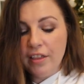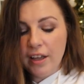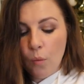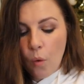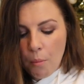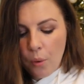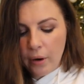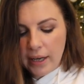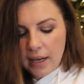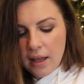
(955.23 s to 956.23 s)
I think at one
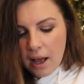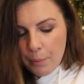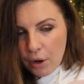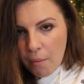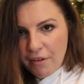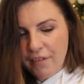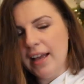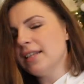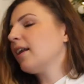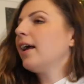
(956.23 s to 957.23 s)
point I put it on my
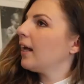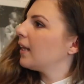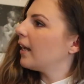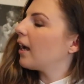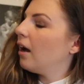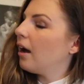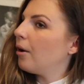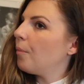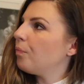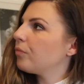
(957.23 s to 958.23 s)
face and I had like
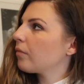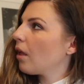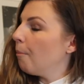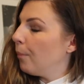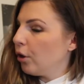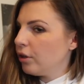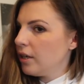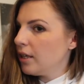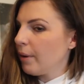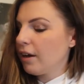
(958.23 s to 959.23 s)
a bun
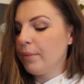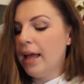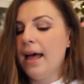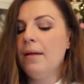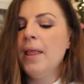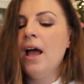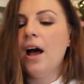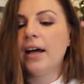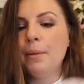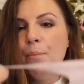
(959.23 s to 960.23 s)
in the back of my hair,
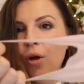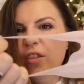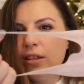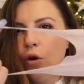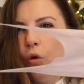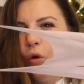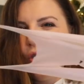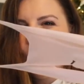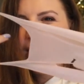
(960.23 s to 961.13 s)
and I put this all the